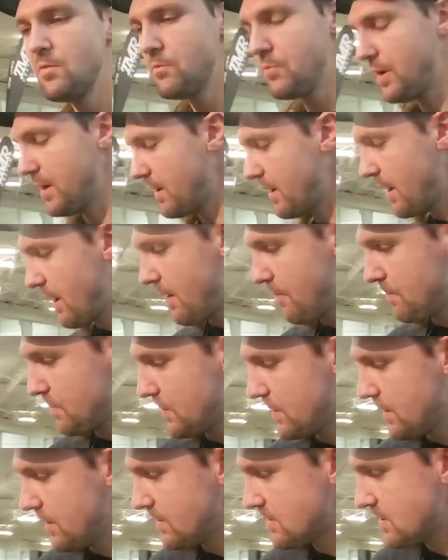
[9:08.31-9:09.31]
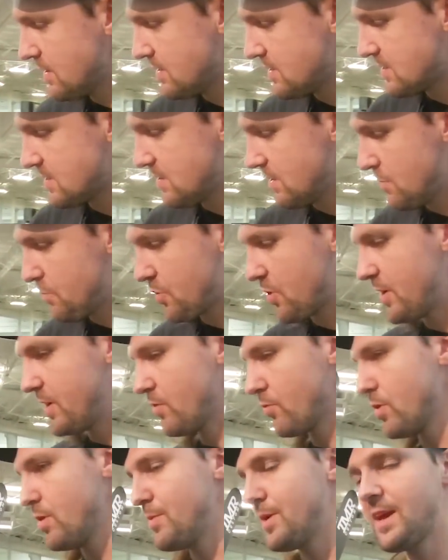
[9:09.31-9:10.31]
but um, it, it's still a
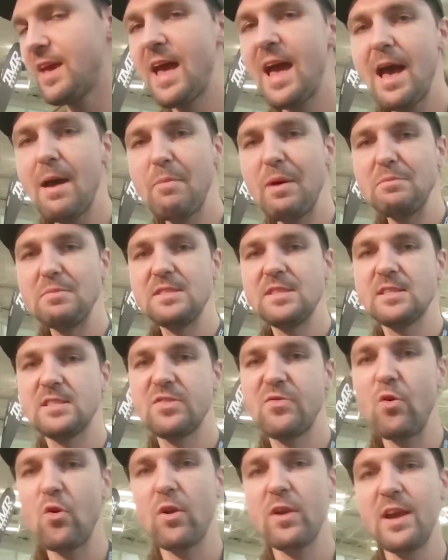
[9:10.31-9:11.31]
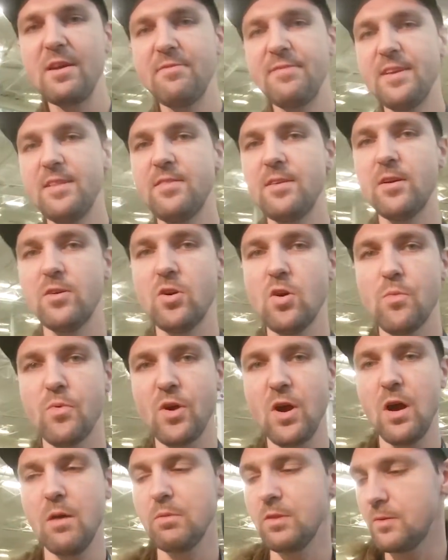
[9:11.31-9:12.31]
pretty roomy cab. I'm 6'4 and I fit in there no
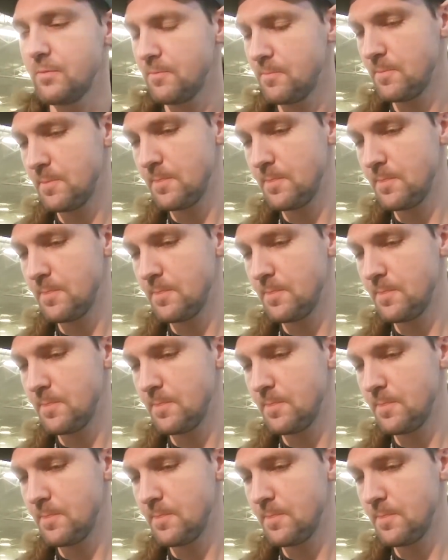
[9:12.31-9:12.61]
problem.